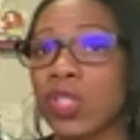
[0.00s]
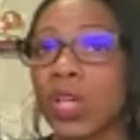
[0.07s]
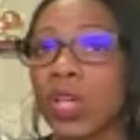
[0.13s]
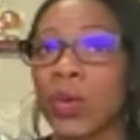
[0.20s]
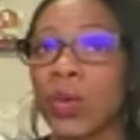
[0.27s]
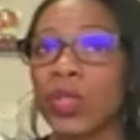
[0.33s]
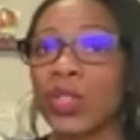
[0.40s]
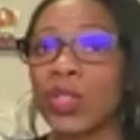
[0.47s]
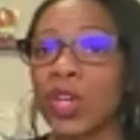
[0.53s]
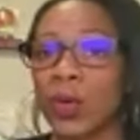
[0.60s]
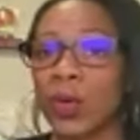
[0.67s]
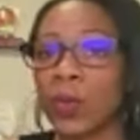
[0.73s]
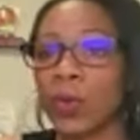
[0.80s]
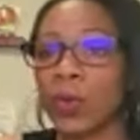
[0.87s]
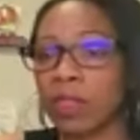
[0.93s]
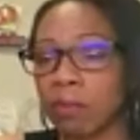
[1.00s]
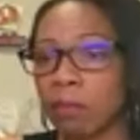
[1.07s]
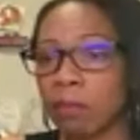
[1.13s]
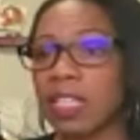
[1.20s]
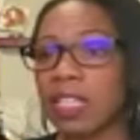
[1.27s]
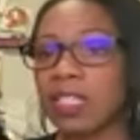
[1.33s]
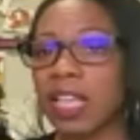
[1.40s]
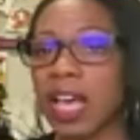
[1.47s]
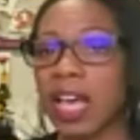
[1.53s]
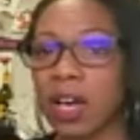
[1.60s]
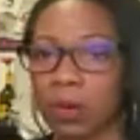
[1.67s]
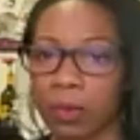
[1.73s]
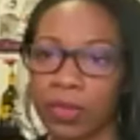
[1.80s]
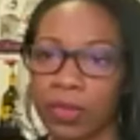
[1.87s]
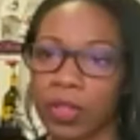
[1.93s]
So you know, with men's
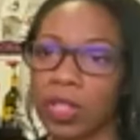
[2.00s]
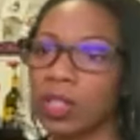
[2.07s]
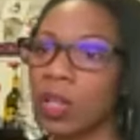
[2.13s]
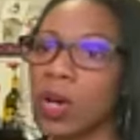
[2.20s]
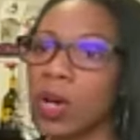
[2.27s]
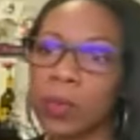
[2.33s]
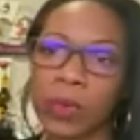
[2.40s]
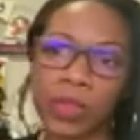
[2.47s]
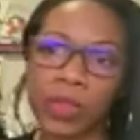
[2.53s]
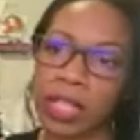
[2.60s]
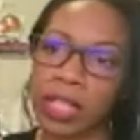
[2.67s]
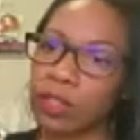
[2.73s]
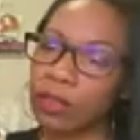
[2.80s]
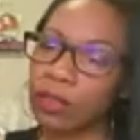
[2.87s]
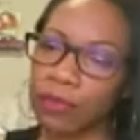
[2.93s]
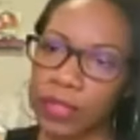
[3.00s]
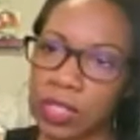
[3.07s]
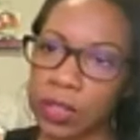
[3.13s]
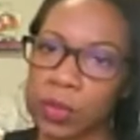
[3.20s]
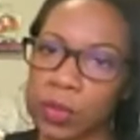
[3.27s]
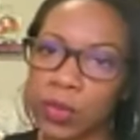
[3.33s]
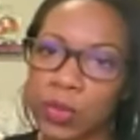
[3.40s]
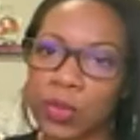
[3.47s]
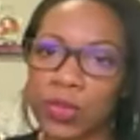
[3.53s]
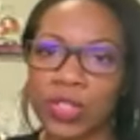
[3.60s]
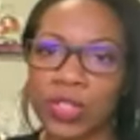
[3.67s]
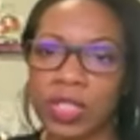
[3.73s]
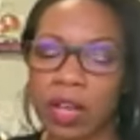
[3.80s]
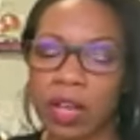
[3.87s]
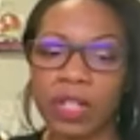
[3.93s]
health, along with like your physicals, you
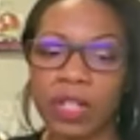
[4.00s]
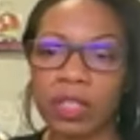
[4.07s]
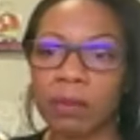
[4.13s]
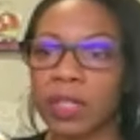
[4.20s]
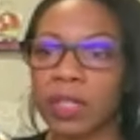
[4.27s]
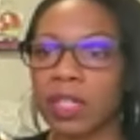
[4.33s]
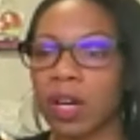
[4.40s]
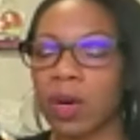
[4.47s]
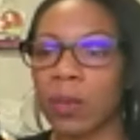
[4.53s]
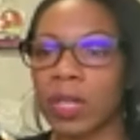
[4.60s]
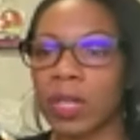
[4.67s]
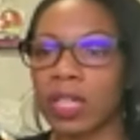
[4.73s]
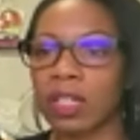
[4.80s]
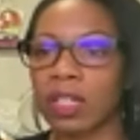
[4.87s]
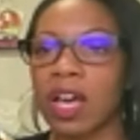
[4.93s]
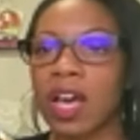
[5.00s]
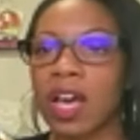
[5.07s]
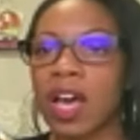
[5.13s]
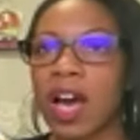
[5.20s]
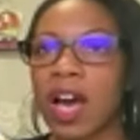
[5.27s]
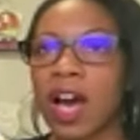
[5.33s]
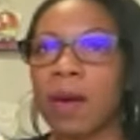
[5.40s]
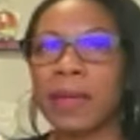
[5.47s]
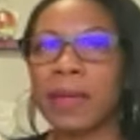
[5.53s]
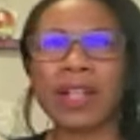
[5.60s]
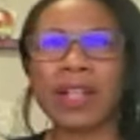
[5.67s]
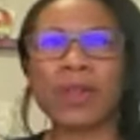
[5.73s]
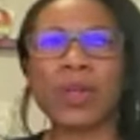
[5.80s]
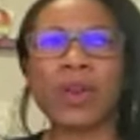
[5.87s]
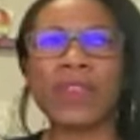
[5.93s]
should definitely be going. Um, and
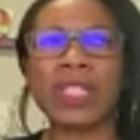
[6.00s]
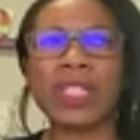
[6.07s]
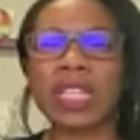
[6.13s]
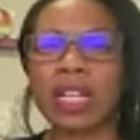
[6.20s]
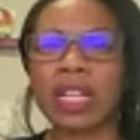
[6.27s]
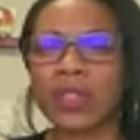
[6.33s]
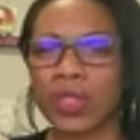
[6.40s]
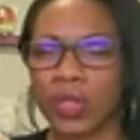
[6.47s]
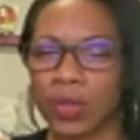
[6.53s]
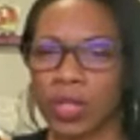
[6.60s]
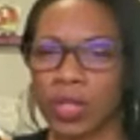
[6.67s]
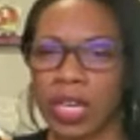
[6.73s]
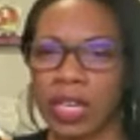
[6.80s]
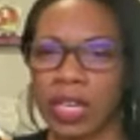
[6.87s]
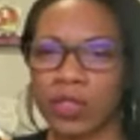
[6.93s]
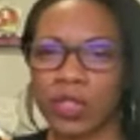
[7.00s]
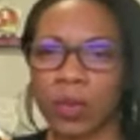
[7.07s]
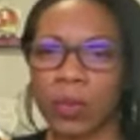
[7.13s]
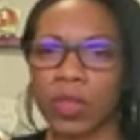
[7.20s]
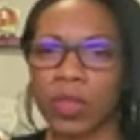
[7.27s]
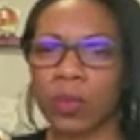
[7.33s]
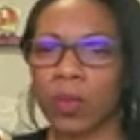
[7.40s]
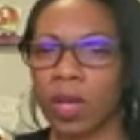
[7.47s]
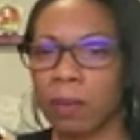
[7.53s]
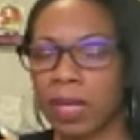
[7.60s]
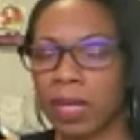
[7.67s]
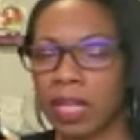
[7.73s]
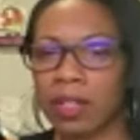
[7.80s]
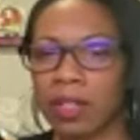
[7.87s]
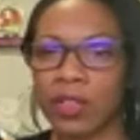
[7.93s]
I don't know if it's at a certain age. So with
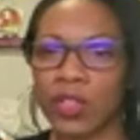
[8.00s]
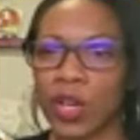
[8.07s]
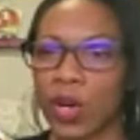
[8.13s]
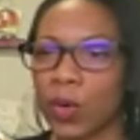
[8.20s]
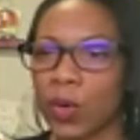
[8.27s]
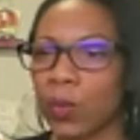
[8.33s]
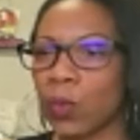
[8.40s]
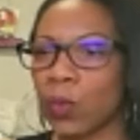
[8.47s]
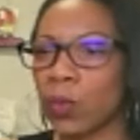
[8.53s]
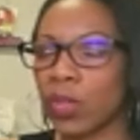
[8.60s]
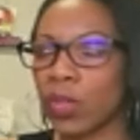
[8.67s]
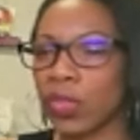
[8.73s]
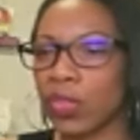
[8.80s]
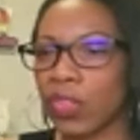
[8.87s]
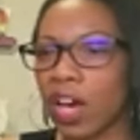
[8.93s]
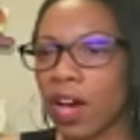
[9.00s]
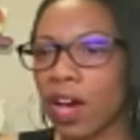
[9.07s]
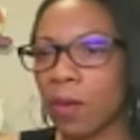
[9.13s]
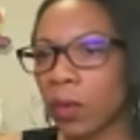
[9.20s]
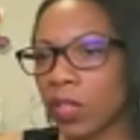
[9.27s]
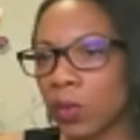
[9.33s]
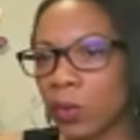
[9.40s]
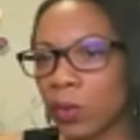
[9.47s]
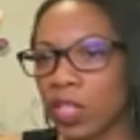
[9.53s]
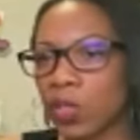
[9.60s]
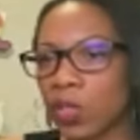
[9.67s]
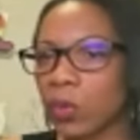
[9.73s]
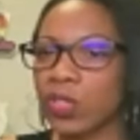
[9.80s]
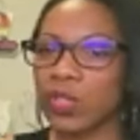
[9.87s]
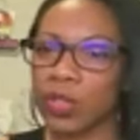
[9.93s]
women, you know, with um, once we
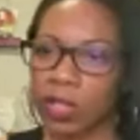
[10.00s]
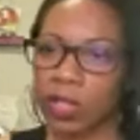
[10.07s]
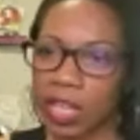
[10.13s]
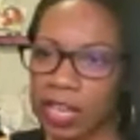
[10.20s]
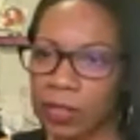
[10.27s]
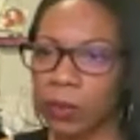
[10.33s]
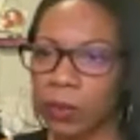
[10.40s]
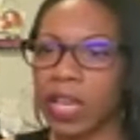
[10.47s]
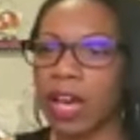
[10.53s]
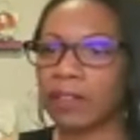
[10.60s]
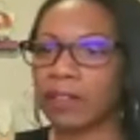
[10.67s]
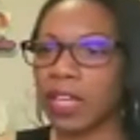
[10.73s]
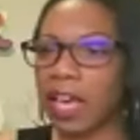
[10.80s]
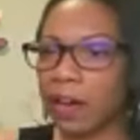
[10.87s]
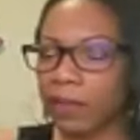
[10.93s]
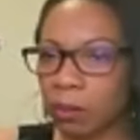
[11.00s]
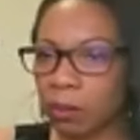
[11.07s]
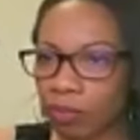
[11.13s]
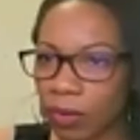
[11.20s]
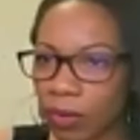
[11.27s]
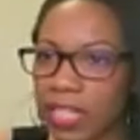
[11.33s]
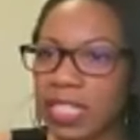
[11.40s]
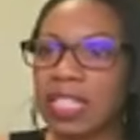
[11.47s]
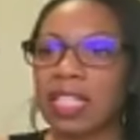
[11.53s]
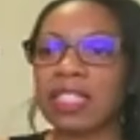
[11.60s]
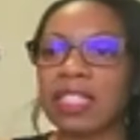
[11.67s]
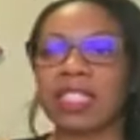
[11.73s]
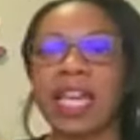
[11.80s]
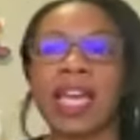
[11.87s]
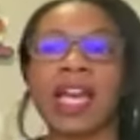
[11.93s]
get to a certain age, we have to have the breast
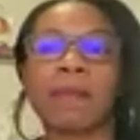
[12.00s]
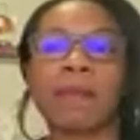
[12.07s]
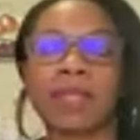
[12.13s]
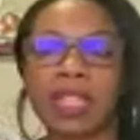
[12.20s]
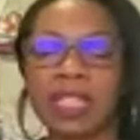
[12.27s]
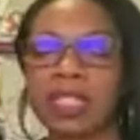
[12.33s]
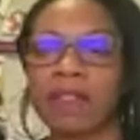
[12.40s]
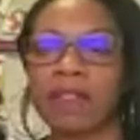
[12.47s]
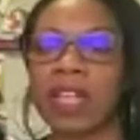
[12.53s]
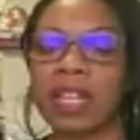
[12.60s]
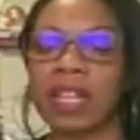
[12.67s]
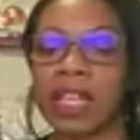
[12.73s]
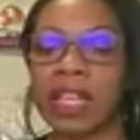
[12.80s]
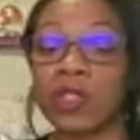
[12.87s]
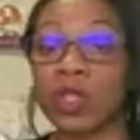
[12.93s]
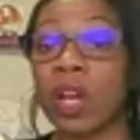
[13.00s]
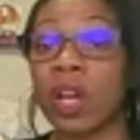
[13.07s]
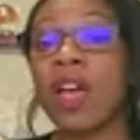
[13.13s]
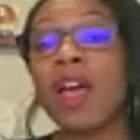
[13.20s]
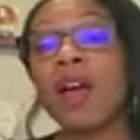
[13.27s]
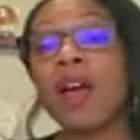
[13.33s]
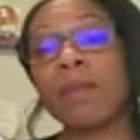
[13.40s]
exam and things of that mm-hmm. nature.